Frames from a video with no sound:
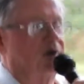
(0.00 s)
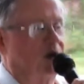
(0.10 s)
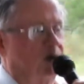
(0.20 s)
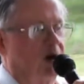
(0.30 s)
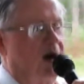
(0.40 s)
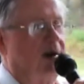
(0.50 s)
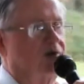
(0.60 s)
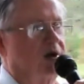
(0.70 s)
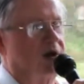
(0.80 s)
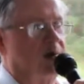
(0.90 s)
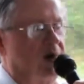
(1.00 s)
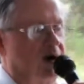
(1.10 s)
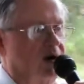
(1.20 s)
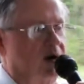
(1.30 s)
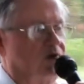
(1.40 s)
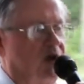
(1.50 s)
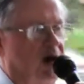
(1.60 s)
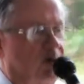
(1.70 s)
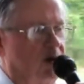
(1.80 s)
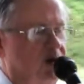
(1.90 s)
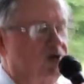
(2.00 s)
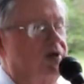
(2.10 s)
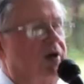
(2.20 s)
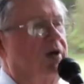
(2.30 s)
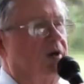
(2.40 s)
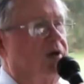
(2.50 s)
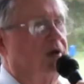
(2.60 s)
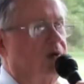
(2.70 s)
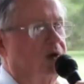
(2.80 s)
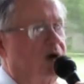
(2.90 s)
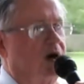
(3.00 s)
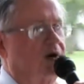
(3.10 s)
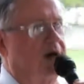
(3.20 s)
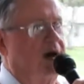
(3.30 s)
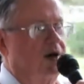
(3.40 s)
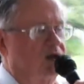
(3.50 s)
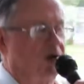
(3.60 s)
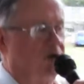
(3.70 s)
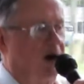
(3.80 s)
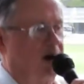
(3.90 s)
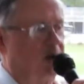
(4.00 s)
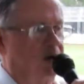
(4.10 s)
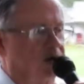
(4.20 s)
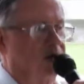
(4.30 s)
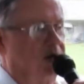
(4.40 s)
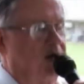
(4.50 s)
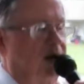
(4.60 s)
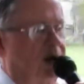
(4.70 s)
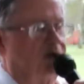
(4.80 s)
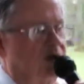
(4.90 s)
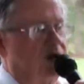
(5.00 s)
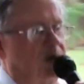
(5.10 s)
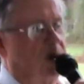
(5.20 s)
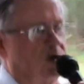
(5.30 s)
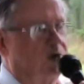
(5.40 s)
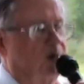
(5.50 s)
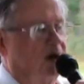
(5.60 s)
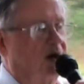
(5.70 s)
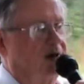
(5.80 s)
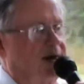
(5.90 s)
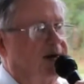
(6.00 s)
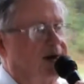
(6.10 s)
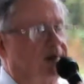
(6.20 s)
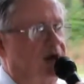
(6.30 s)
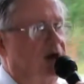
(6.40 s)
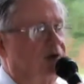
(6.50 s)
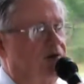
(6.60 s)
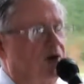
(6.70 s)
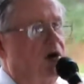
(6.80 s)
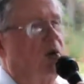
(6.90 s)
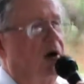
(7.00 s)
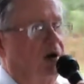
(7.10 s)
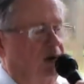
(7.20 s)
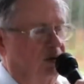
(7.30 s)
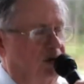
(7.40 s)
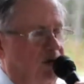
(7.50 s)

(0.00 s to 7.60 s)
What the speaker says: There were African American families. There were Caucasian families. And for the most part, they got along very well.